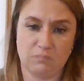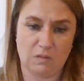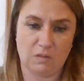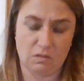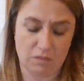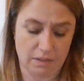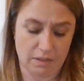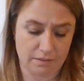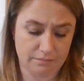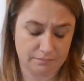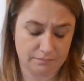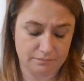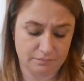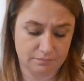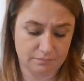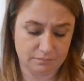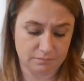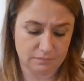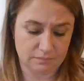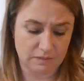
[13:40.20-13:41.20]
Okay.
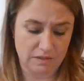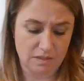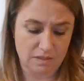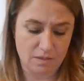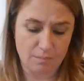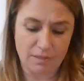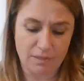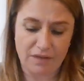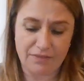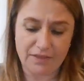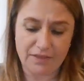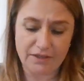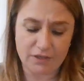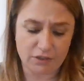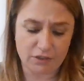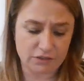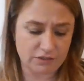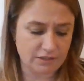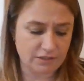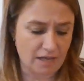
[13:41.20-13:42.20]
But I think
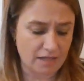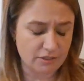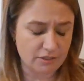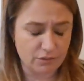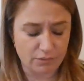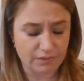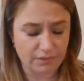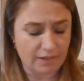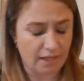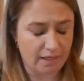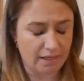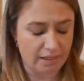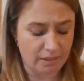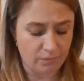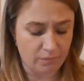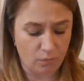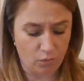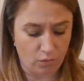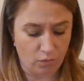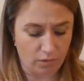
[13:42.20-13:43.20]
you're not doing that
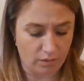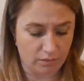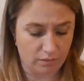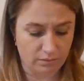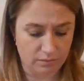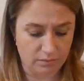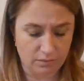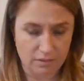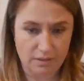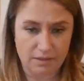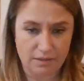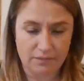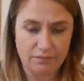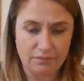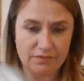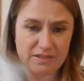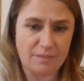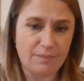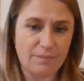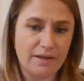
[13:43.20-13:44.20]
anymore.
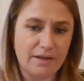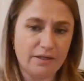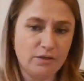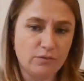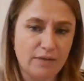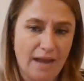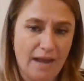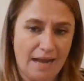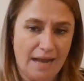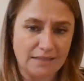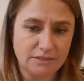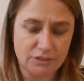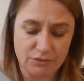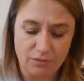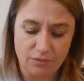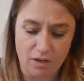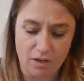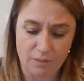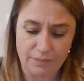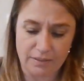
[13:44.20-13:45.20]
Somebody who gassed
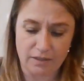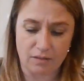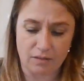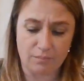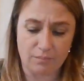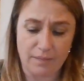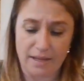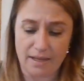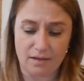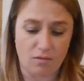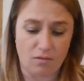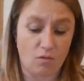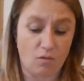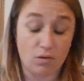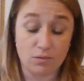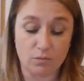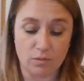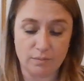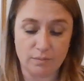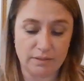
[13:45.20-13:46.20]
you up here, a man or
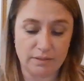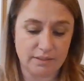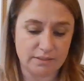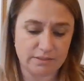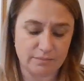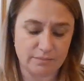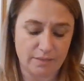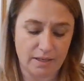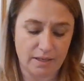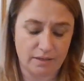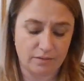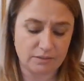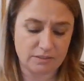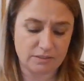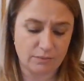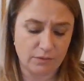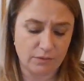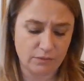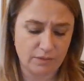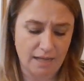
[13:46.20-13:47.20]
a woman, doesn't matter.
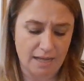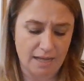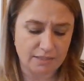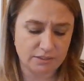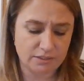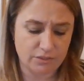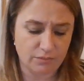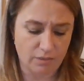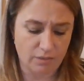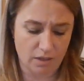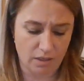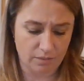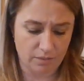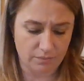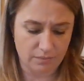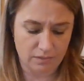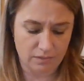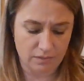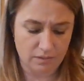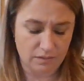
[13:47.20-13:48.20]
Someone who gassed you up.
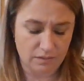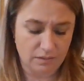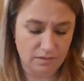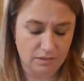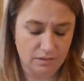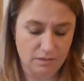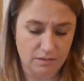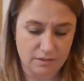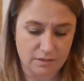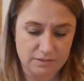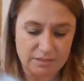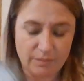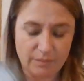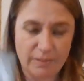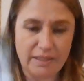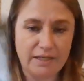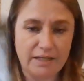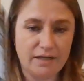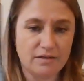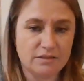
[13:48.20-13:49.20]

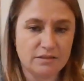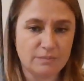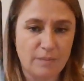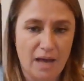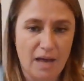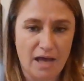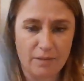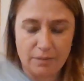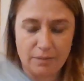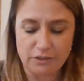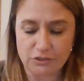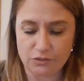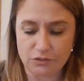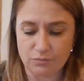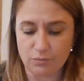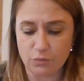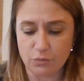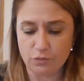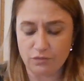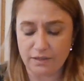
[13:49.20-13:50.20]
Somebody here is mad about you
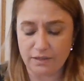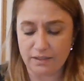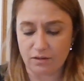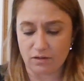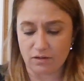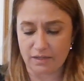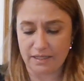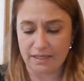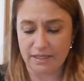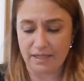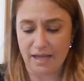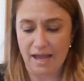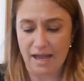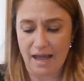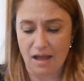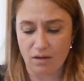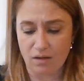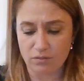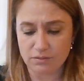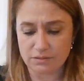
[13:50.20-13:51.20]
moving or getting a
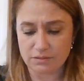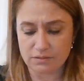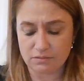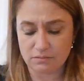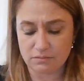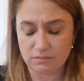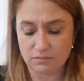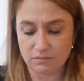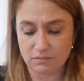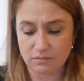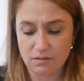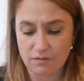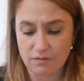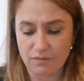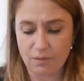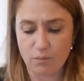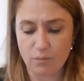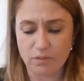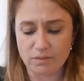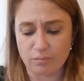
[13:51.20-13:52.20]
house.
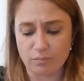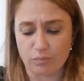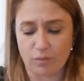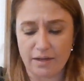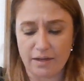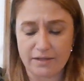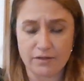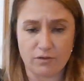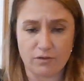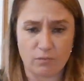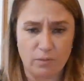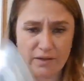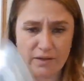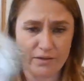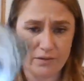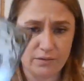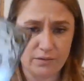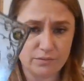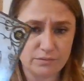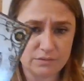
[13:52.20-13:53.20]
They want to break your
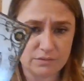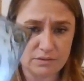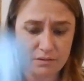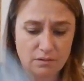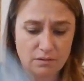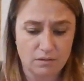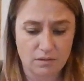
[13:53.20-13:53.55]
windows.